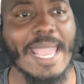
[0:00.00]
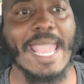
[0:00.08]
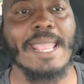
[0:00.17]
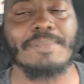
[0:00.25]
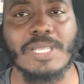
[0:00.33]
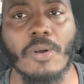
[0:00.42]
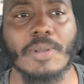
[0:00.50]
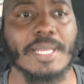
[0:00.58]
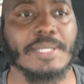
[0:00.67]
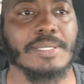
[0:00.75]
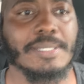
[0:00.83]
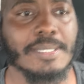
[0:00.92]
eight
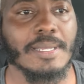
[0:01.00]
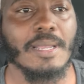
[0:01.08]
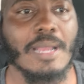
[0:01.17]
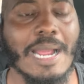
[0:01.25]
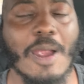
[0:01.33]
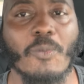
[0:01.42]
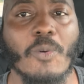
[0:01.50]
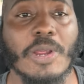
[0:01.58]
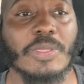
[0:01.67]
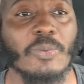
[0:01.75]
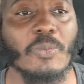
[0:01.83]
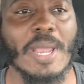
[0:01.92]
tokens are
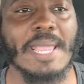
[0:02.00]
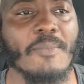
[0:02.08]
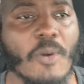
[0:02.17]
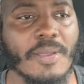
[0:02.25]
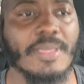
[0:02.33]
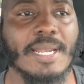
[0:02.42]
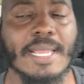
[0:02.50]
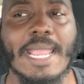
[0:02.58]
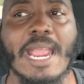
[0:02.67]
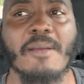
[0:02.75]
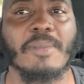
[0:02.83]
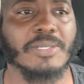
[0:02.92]
worth way more than the
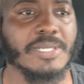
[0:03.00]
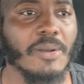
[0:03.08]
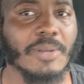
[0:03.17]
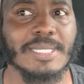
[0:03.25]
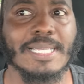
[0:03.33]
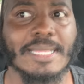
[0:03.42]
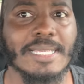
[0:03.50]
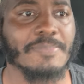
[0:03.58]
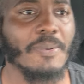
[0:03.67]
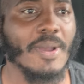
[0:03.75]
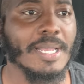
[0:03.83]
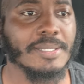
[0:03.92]
caramel tokens at this
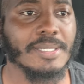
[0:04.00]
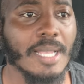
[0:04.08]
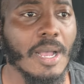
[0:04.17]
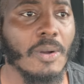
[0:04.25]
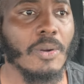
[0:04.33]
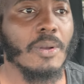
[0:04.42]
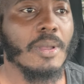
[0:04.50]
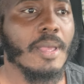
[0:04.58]
point. So